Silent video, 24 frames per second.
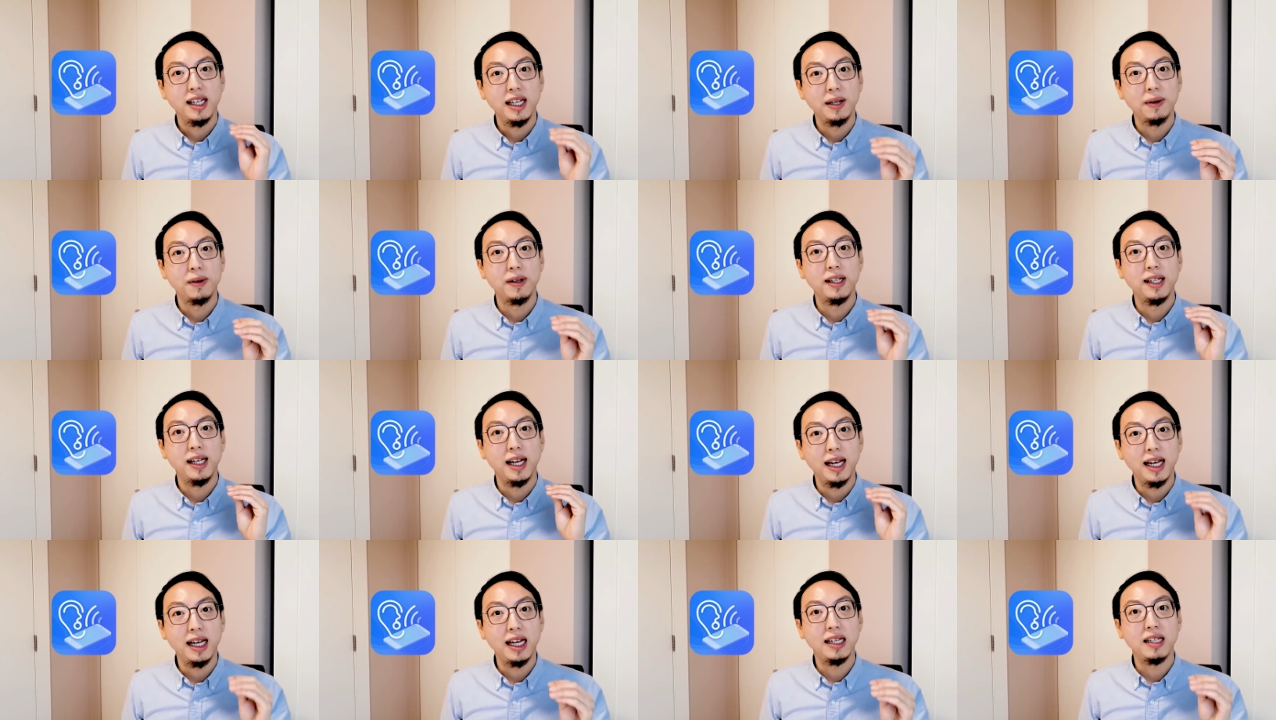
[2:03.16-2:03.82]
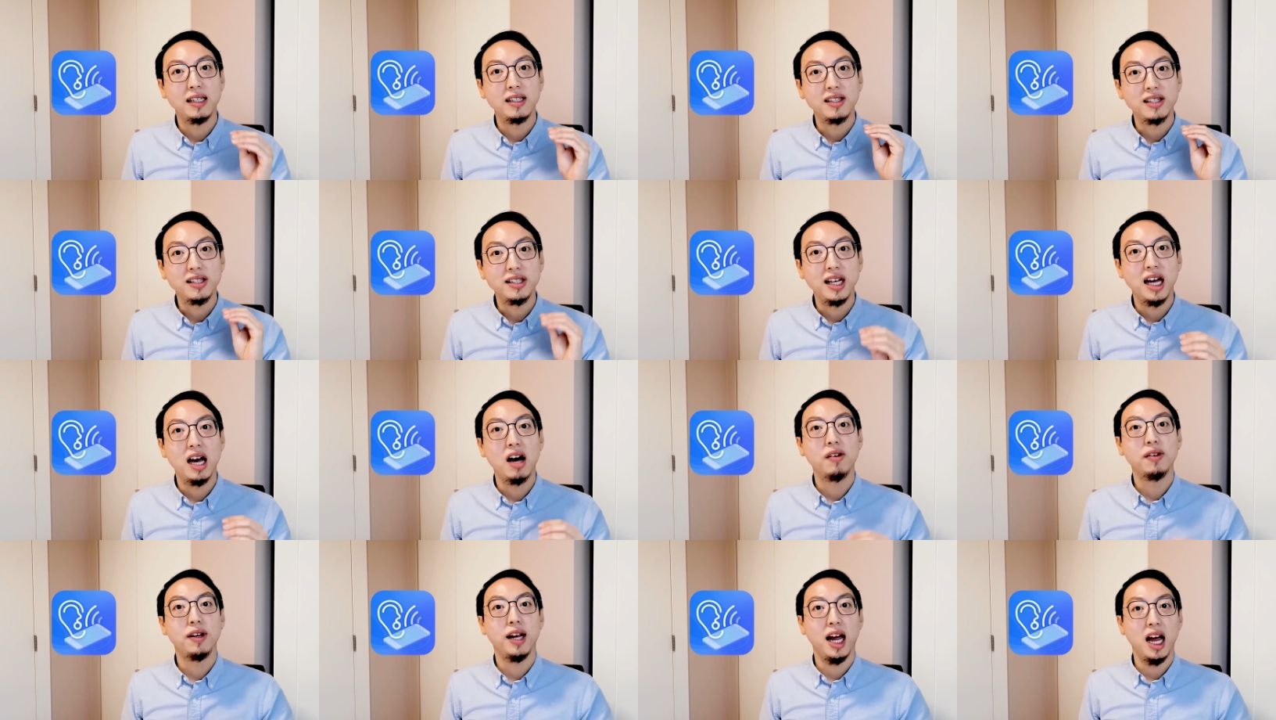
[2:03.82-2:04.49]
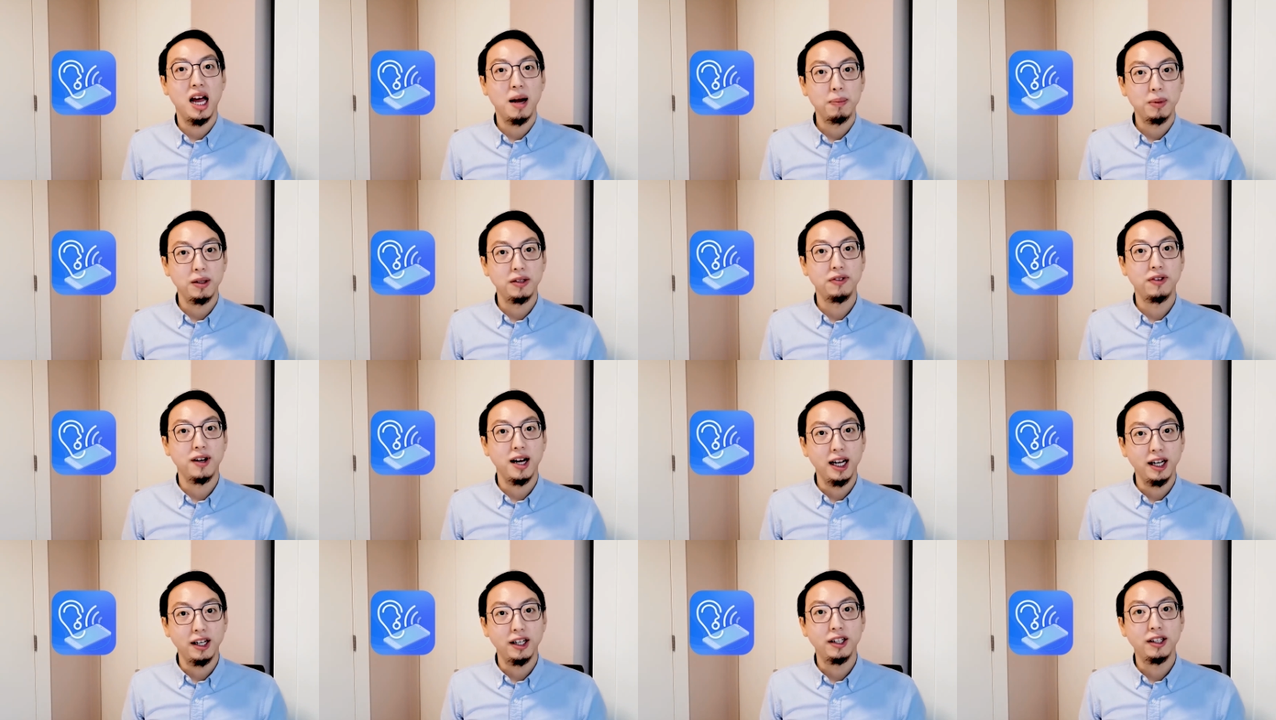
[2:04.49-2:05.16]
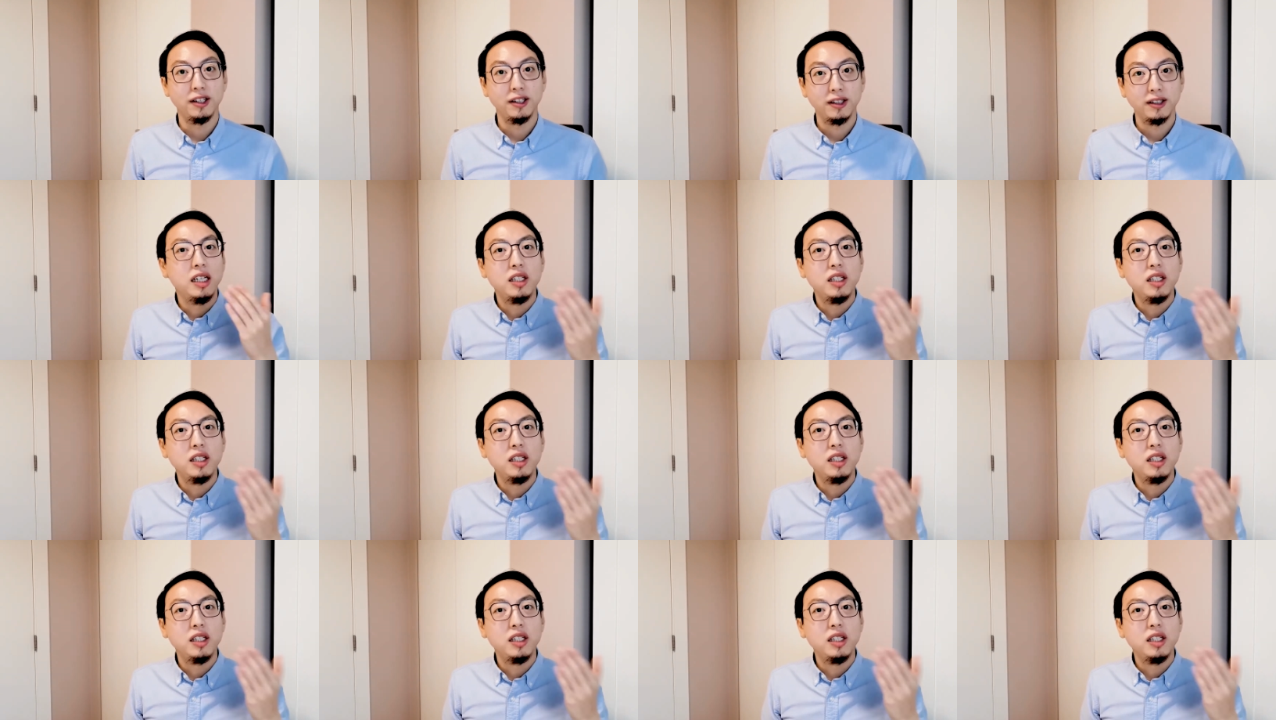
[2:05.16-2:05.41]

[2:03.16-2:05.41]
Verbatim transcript: hearing aid sound amplifier.